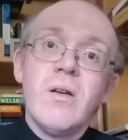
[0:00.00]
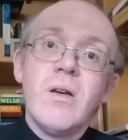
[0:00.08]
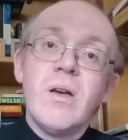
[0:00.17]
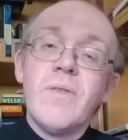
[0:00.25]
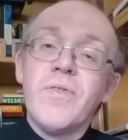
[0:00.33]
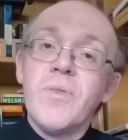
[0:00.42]

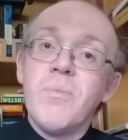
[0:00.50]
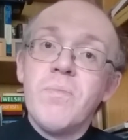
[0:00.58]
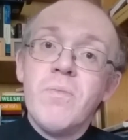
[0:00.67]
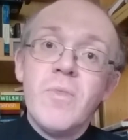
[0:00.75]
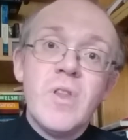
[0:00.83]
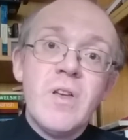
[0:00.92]
if
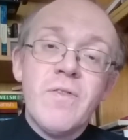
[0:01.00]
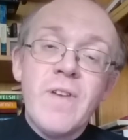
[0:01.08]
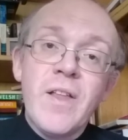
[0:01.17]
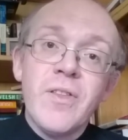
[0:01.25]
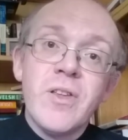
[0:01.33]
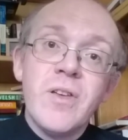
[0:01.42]
the
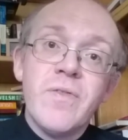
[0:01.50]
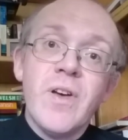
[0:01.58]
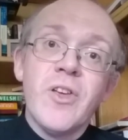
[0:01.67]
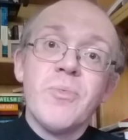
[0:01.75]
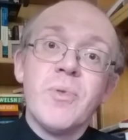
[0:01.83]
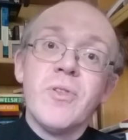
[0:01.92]
fancy
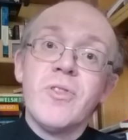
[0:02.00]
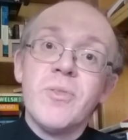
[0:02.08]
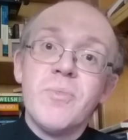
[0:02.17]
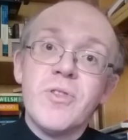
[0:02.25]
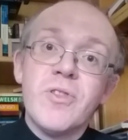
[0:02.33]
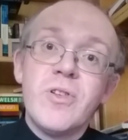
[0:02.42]
vestments
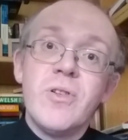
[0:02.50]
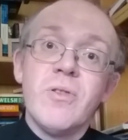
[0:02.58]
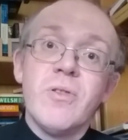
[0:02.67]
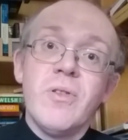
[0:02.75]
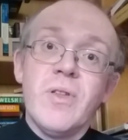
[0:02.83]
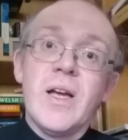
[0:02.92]

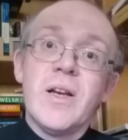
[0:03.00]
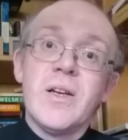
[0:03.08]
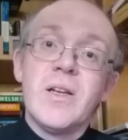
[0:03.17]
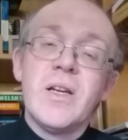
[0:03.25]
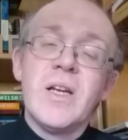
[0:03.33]
obscure that,